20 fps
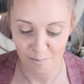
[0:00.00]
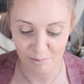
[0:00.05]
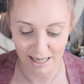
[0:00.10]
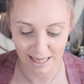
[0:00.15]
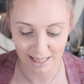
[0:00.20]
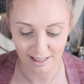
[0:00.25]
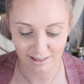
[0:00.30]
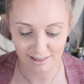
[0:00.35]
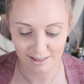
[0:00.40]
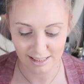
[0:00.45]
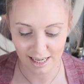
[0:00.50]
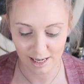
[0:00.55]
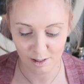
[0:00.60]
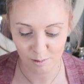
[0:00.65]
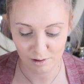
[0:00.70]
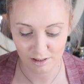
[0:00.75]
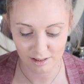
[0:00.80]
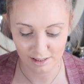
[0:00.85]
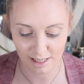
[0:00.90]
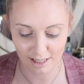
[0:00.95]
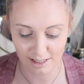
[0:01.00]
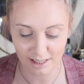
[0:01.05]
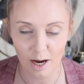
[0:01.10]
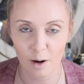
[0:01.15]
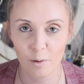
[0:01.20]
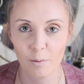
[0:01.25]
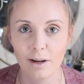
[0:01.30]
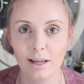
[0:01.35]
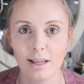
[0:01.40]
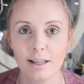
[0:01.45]
But I was like,
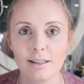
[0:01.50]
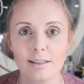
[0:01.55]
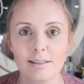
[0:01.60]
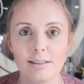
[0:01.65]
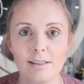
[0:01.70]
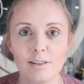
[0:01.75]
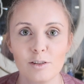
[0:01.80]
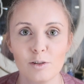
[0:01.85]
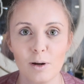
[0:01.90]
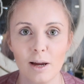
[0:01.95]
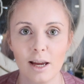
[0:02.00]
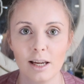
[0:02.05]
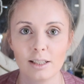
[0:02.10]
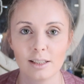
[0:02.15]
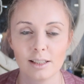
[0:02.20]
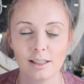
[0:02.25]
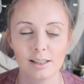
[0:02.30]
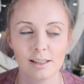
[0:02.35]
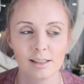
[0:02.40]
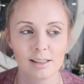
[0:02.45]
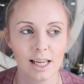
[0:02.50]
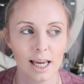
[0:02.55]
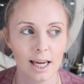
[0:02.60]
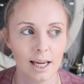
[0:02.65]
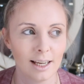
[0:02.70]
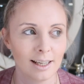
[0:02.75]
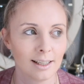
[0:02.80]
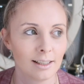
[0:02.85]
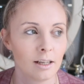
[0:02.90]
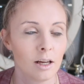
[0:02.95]
I went to Essence,
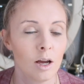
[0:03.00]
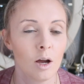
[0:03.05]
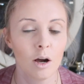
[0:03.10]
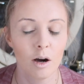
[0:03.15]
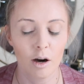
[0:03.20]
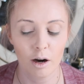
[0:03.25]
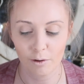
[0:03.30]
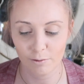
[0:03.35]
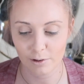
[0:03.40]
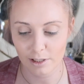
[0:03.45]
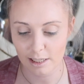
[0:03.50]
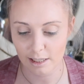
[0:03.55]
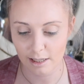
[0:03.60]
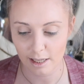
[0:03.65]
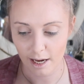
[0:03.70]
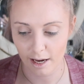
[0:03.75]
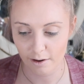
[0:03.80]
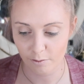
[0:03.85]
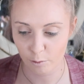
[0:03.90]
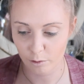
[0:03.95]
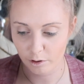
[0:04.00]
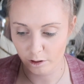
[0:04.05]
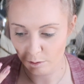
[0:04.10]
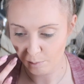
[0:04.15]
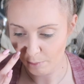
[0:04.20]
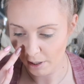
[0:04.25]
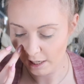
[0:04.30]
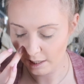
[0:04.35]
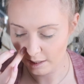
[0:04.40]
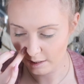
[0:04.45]
and obviously they have all those
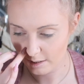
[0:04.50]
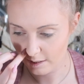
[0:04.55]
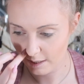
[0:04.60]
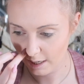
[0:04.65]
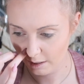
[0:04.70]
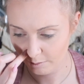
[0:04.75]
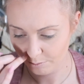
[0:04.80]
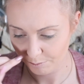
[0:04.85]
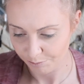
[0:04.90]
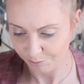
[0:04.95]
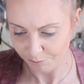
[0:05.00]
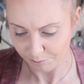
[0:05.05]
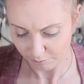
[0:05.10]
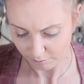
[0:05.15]
palettes that